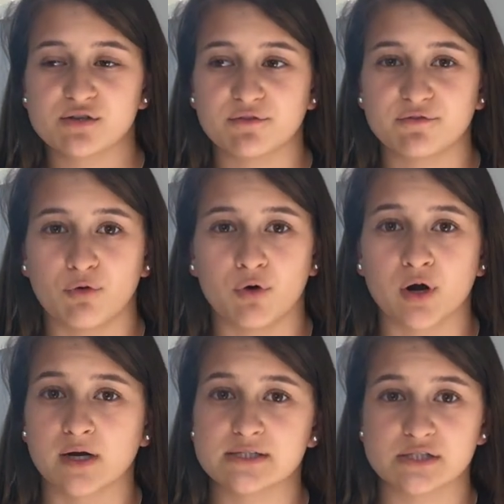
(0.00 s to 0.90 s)

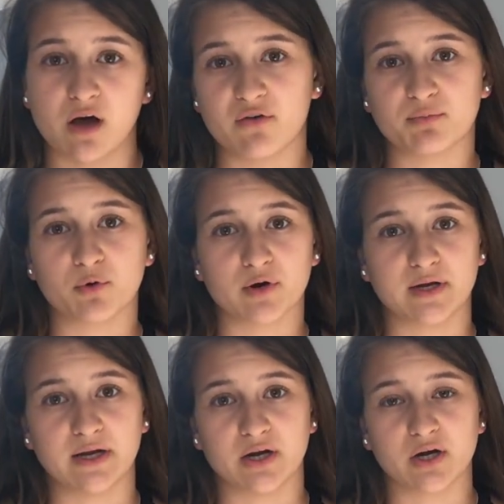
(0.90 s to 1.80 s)
for sophomore
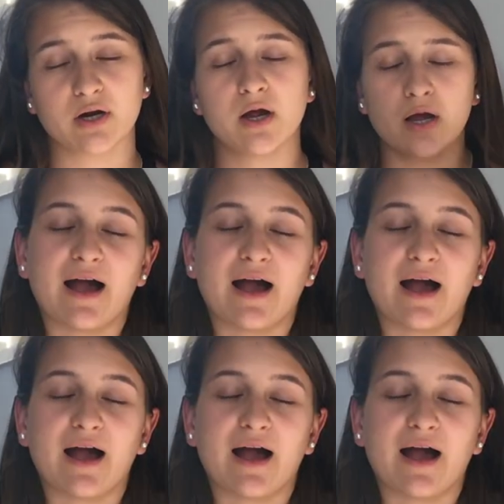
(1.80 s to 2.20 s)
year.